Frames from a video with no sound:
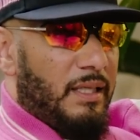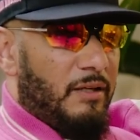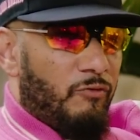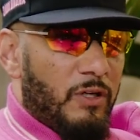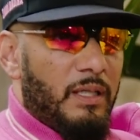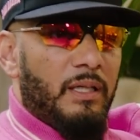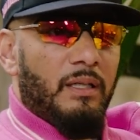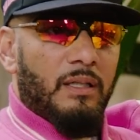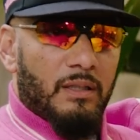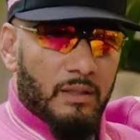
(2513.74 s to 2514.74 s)
and really
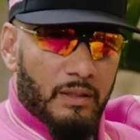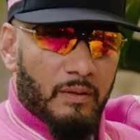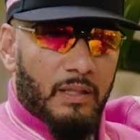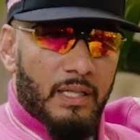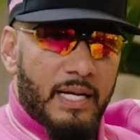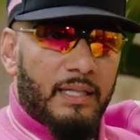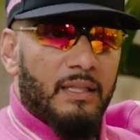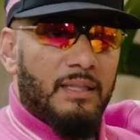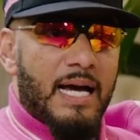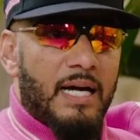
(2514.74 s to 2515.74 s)
connect
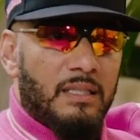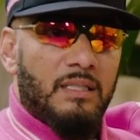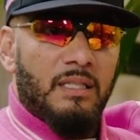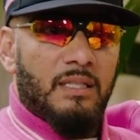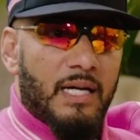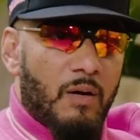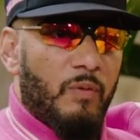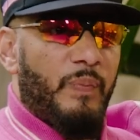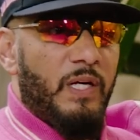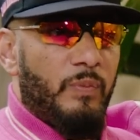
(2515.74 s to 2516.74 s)
the dots, sit down
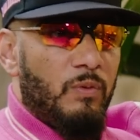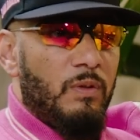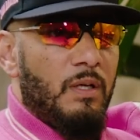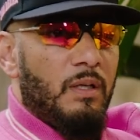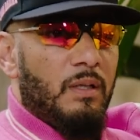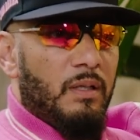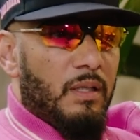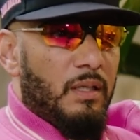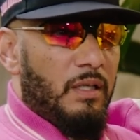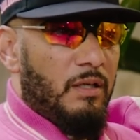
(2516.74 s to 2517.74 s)
with people,
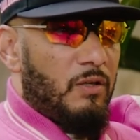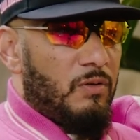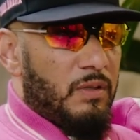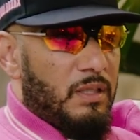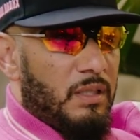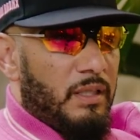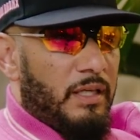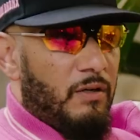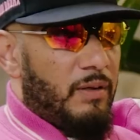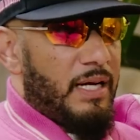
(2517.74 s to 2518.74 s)
you know, and, and
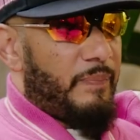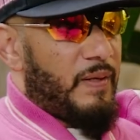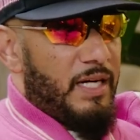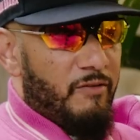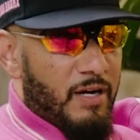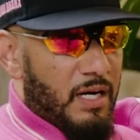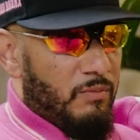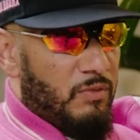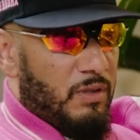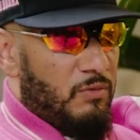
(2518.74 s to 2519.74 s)
get on that plane ride.
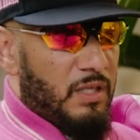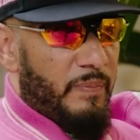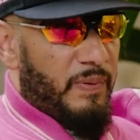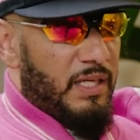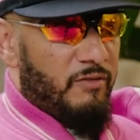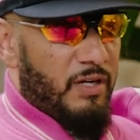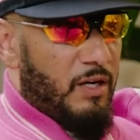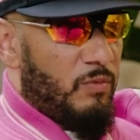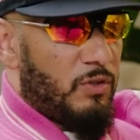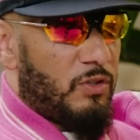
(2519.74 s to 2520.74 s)
I'm, I'm on that plane
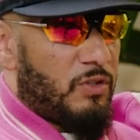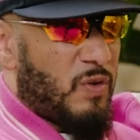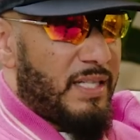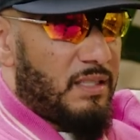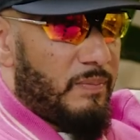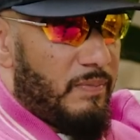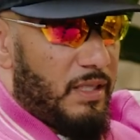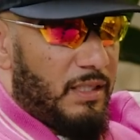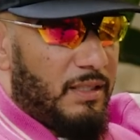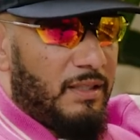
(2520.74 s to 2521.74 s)
ride almost twice a month.